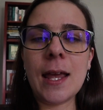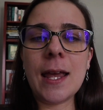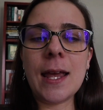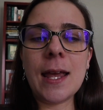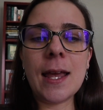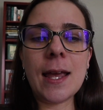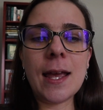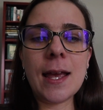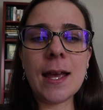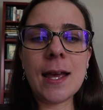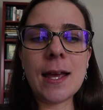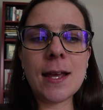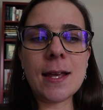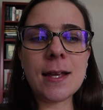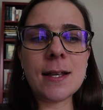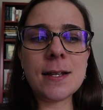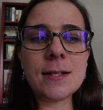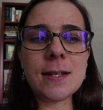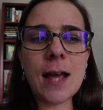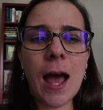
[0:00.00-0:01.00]

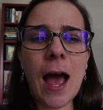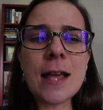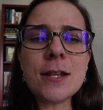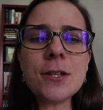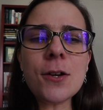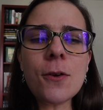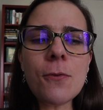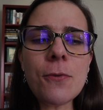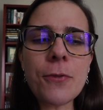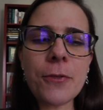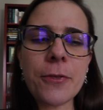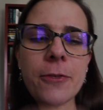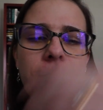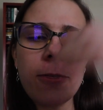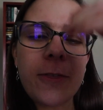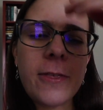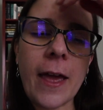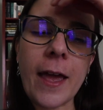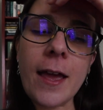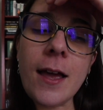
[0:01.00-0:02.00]
And I don't
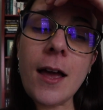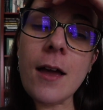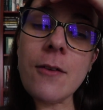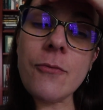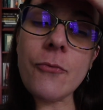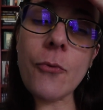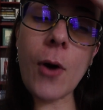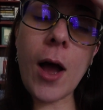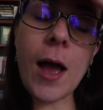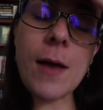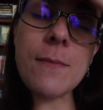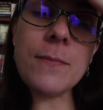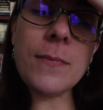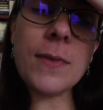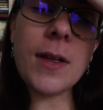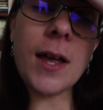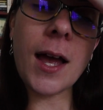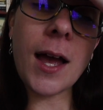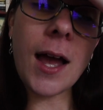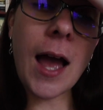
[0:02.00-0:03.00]
think I've I'm
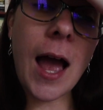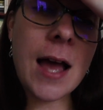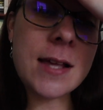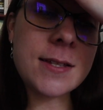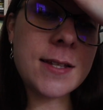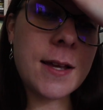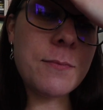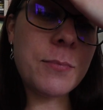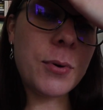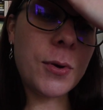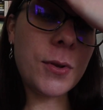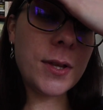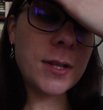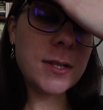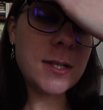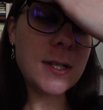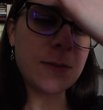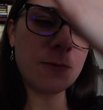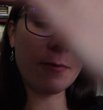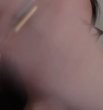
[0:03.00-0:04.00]
as I'm pulling
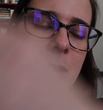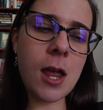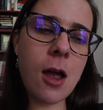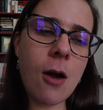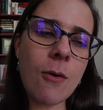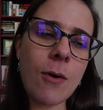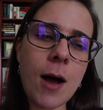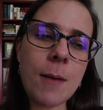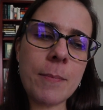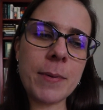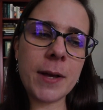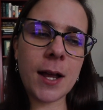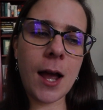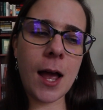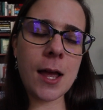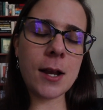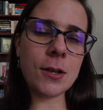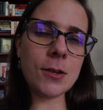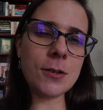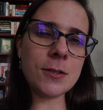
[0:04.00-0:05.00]
this video up, it
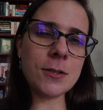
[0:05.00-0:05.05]
kind of